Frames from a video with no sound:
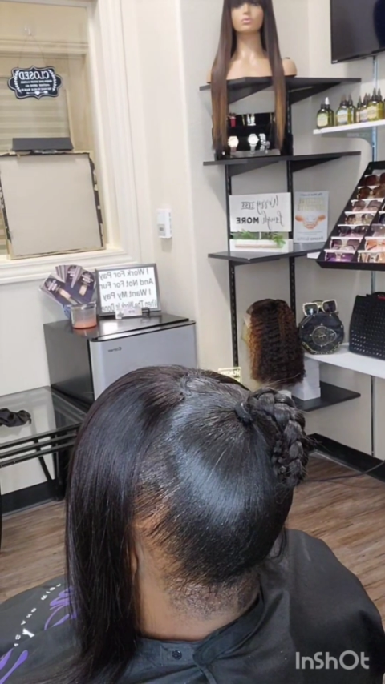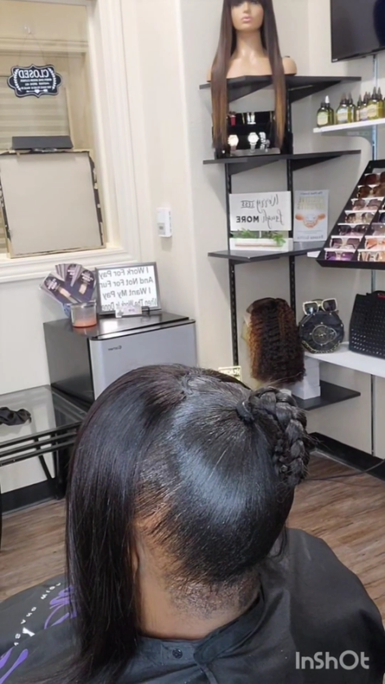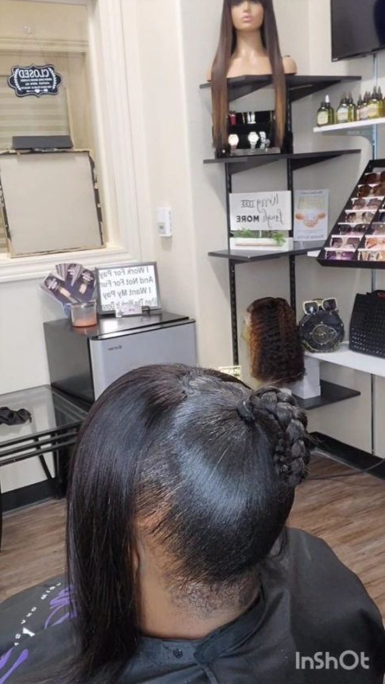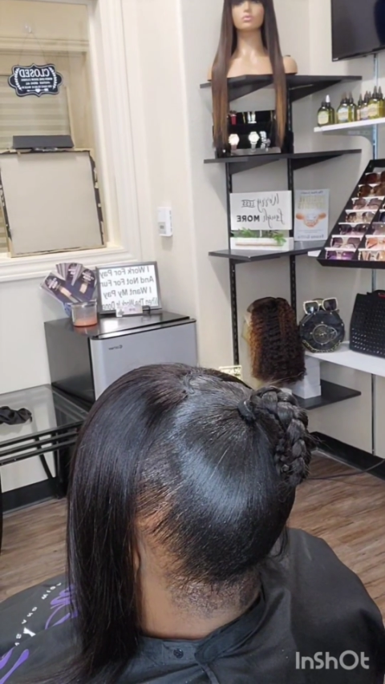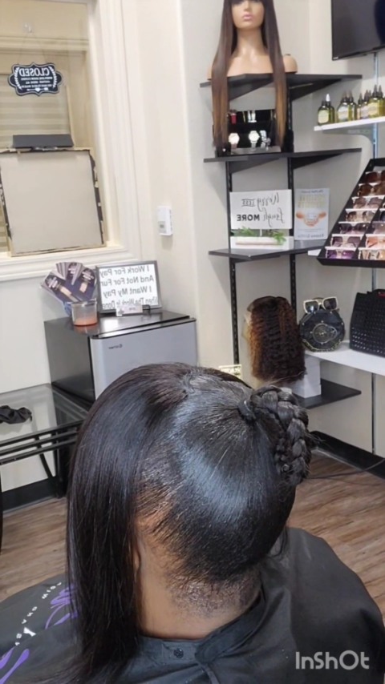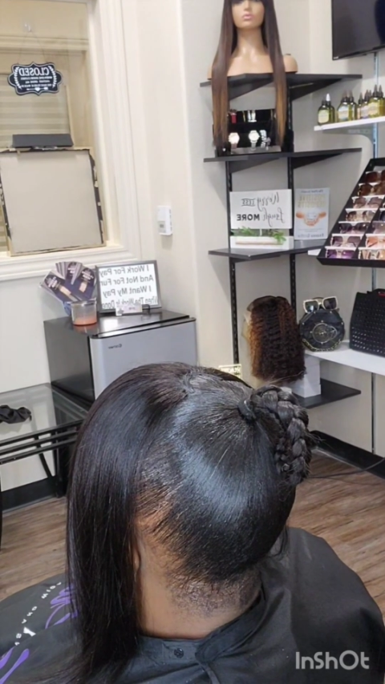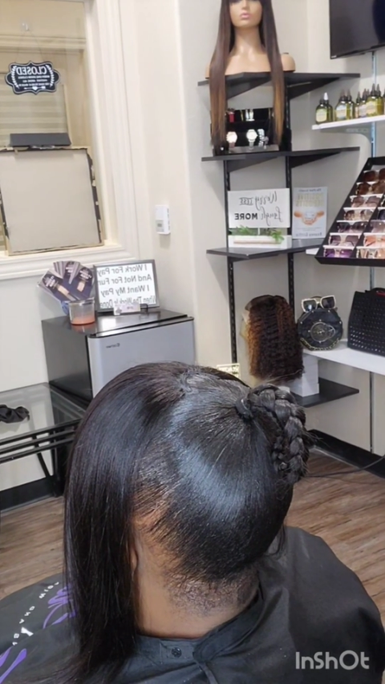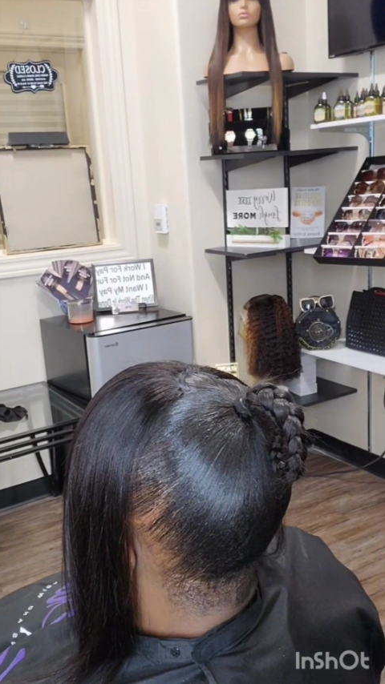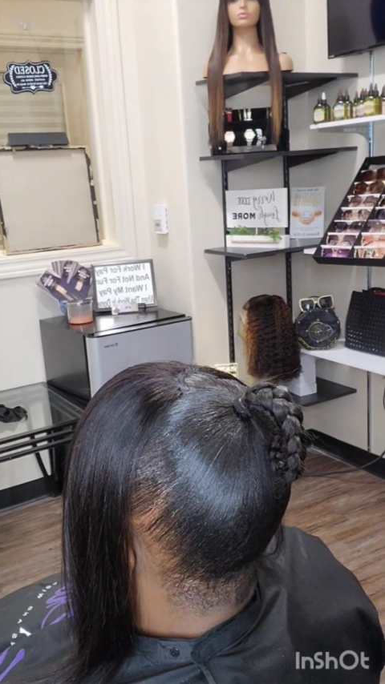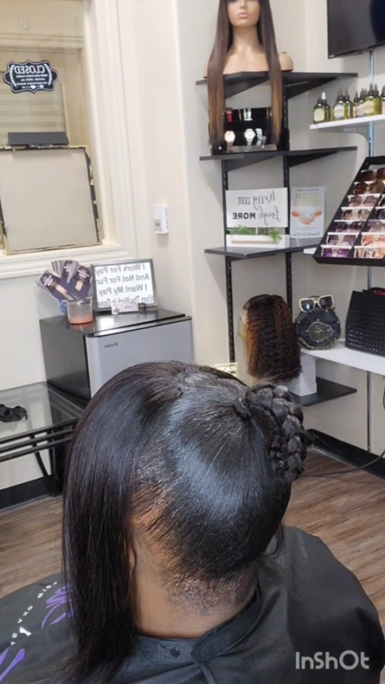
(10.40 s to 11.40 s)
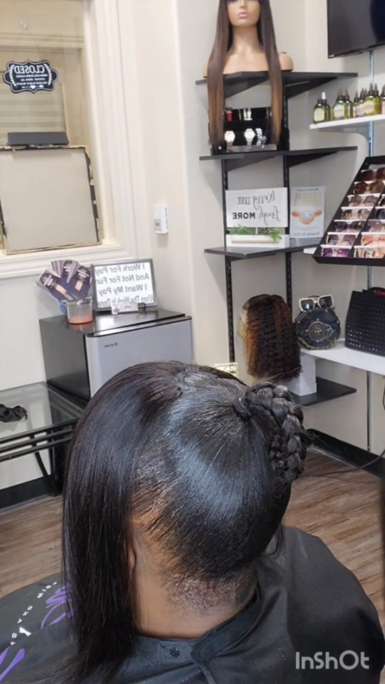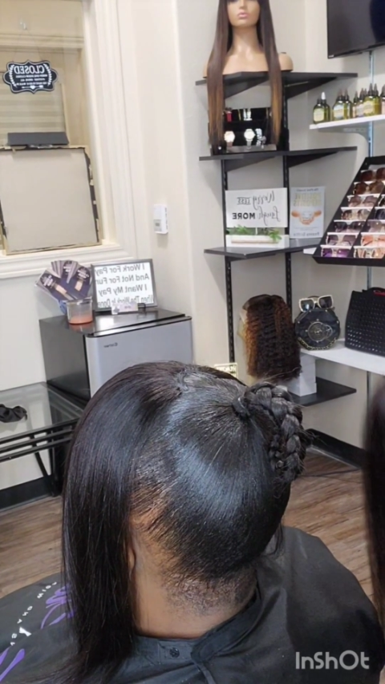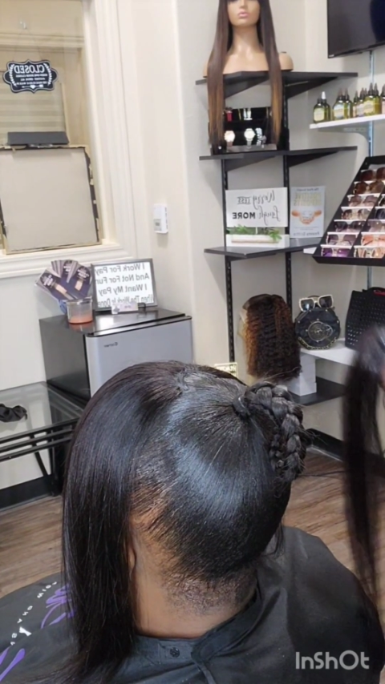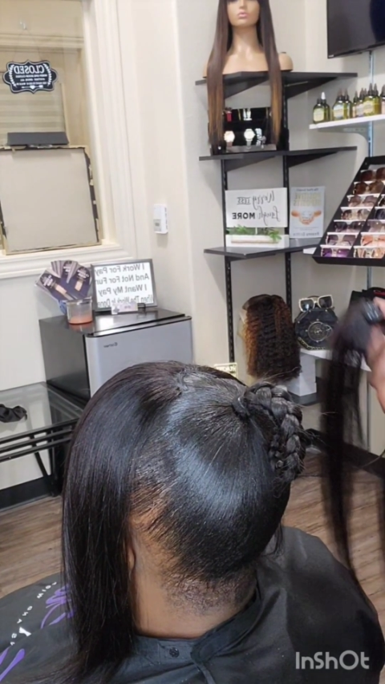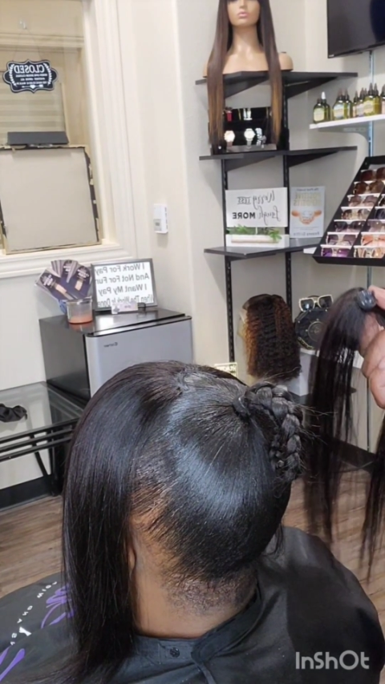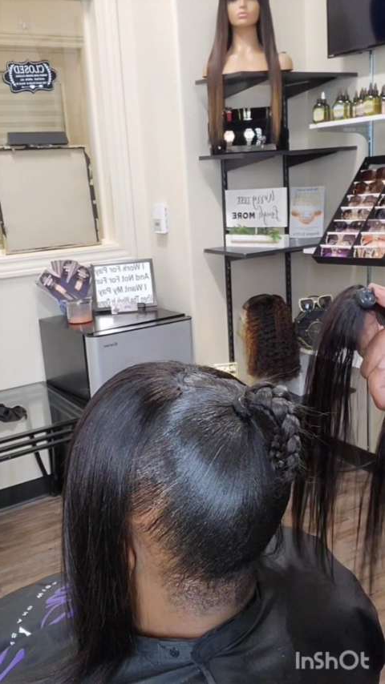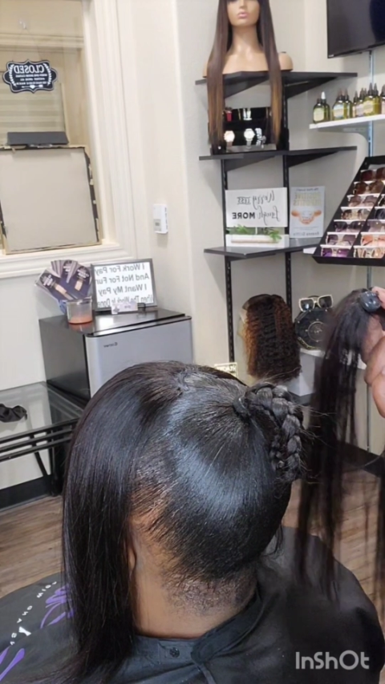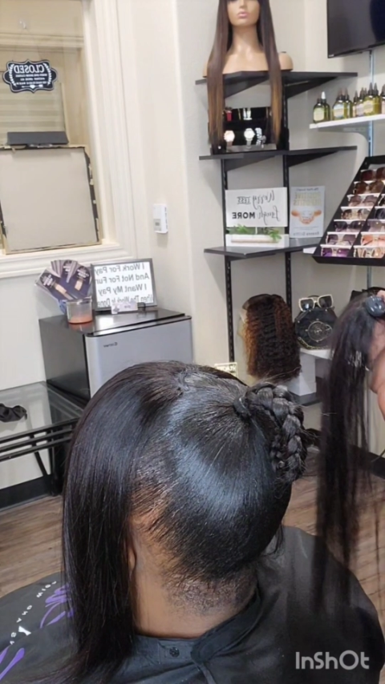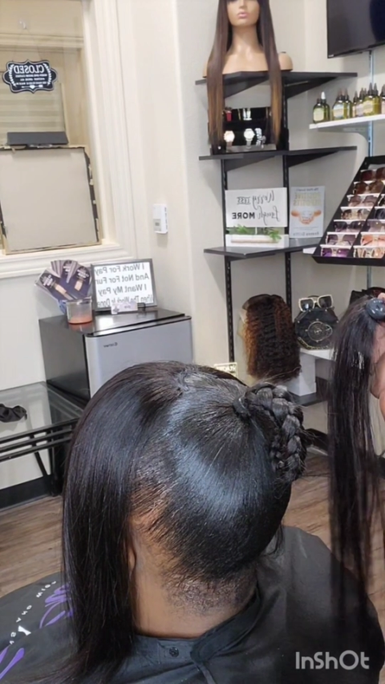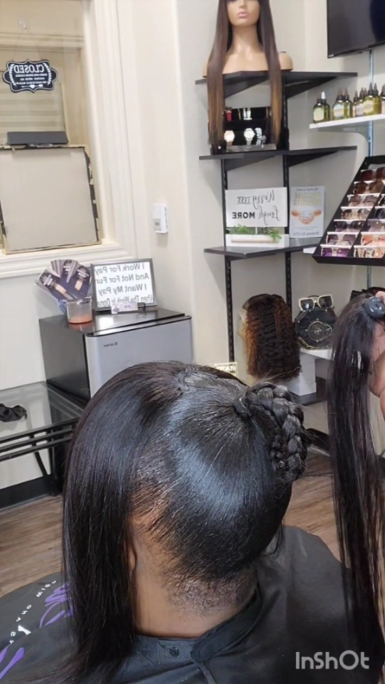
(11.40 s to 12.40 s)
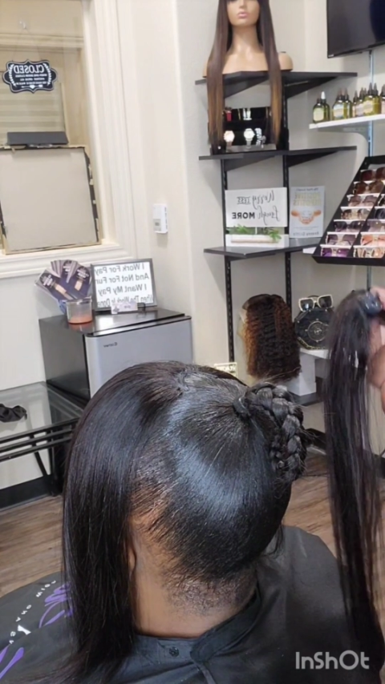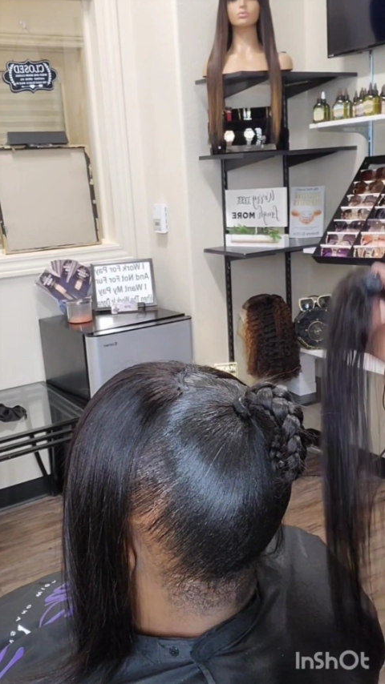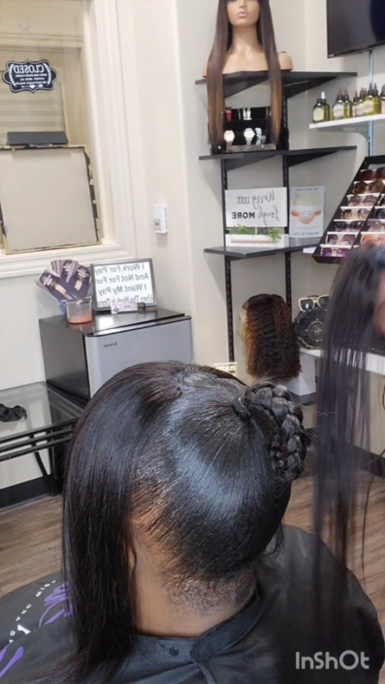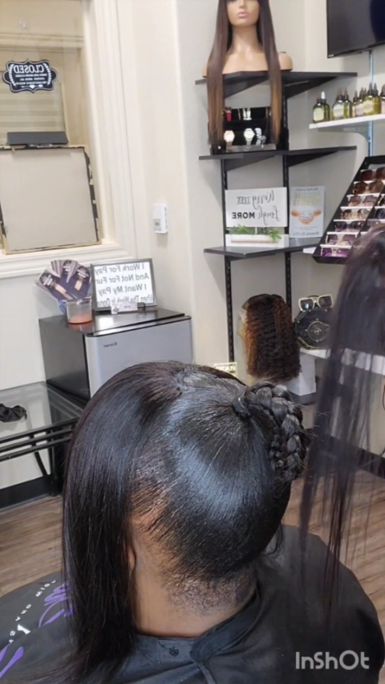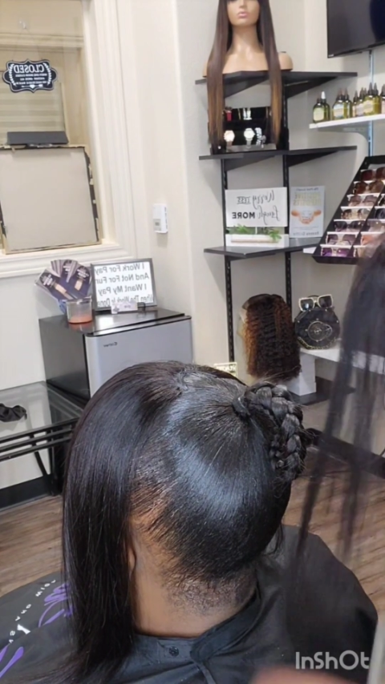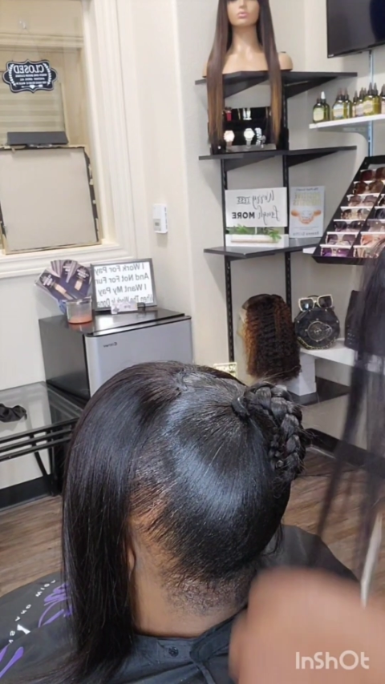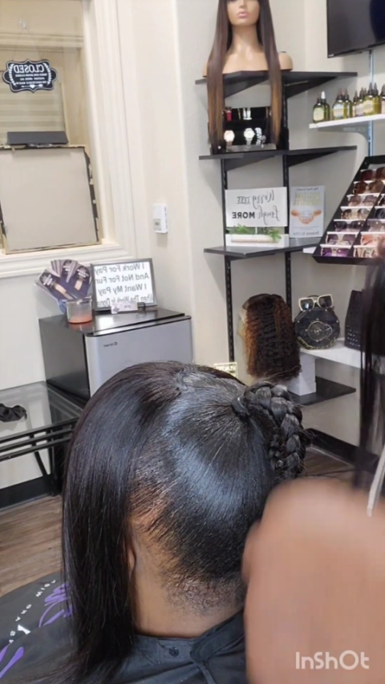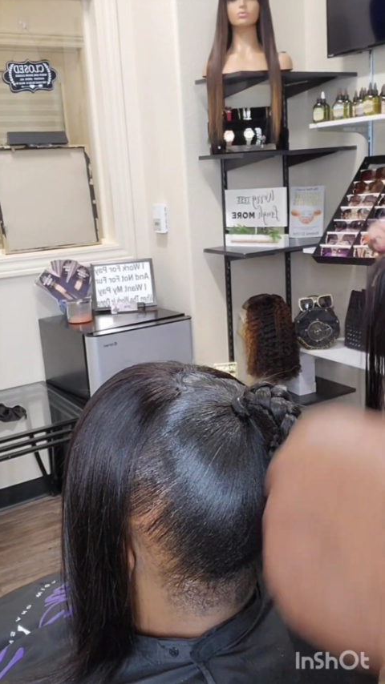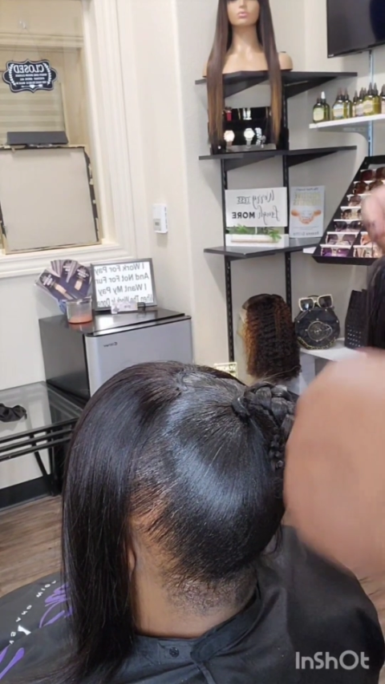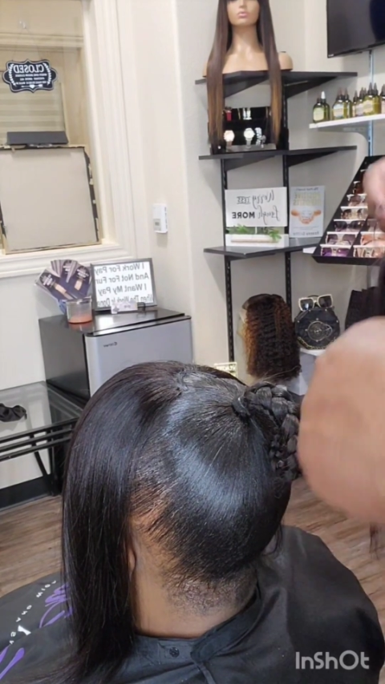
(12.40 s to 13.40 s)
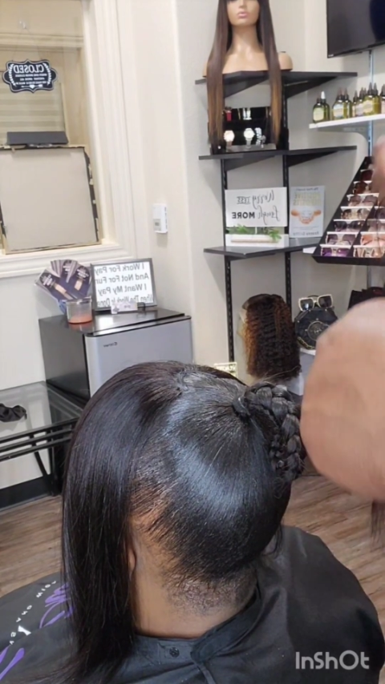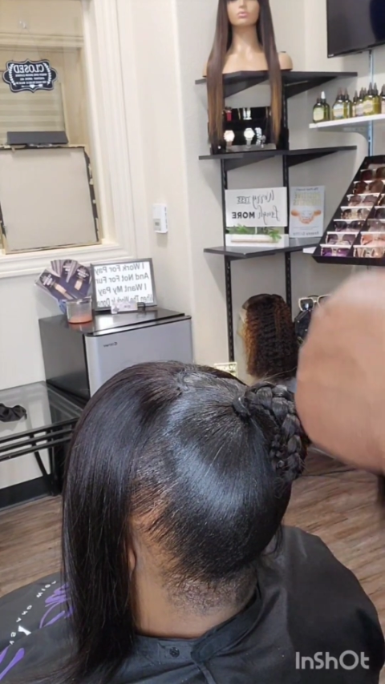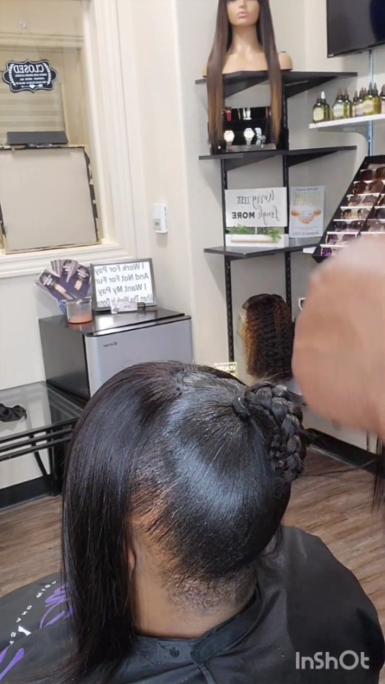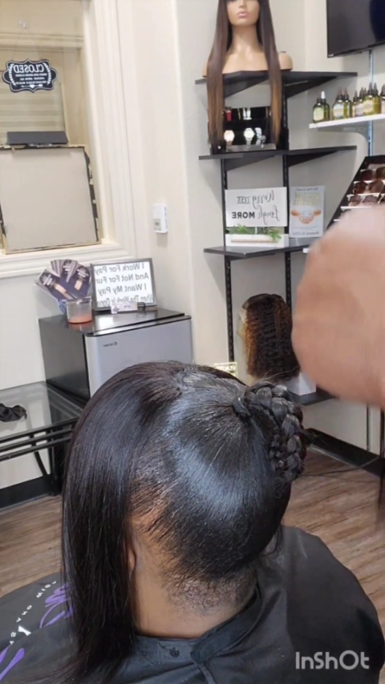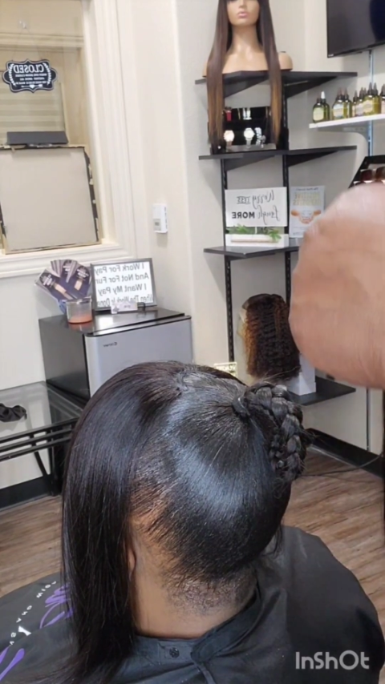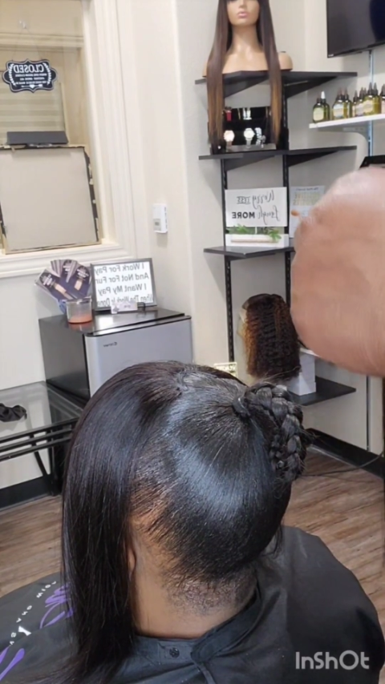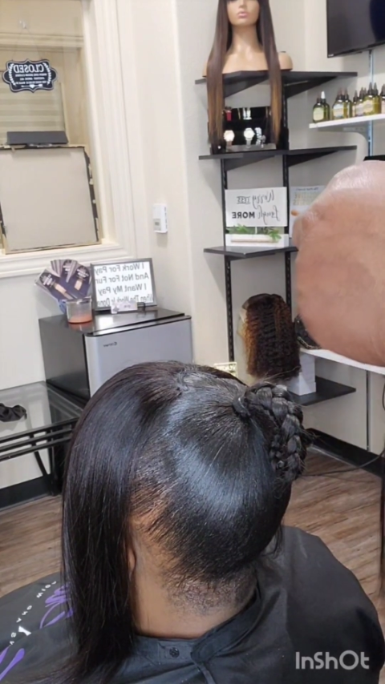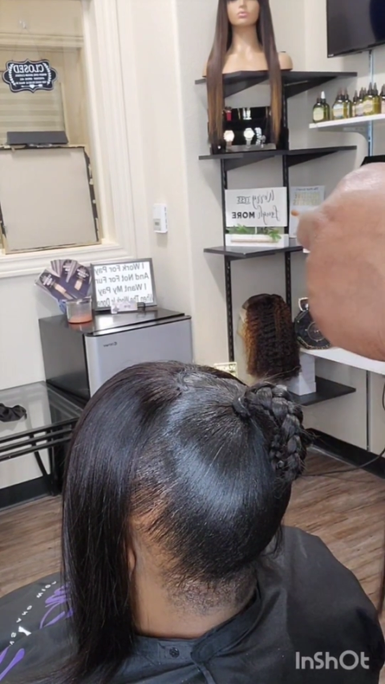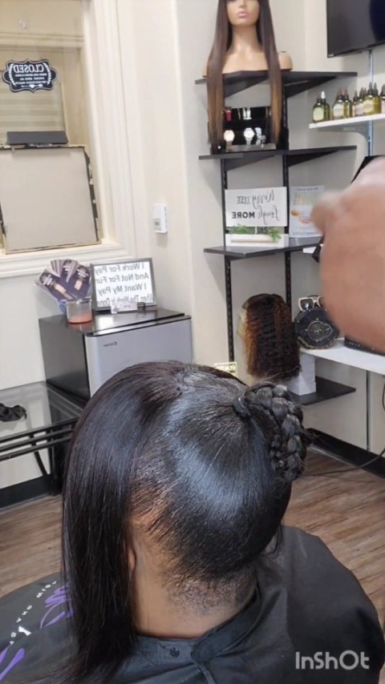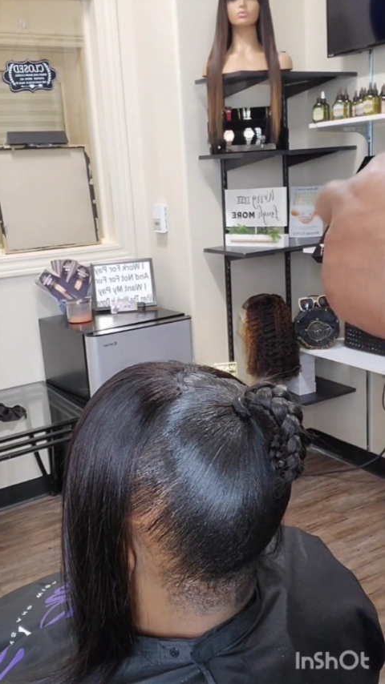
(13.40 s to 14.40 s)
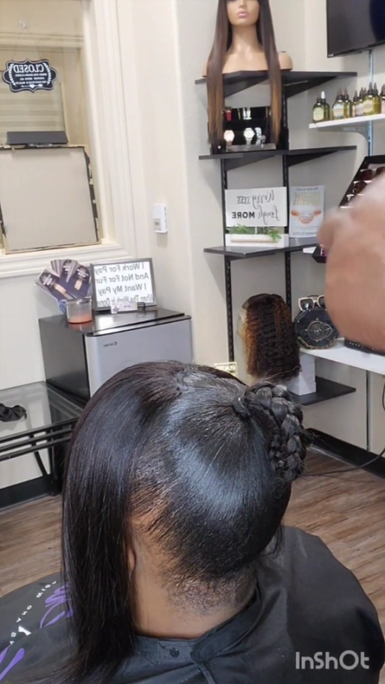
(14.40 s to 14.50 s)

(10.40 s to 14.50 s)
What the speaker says: No face is visible, so there are no lips to read.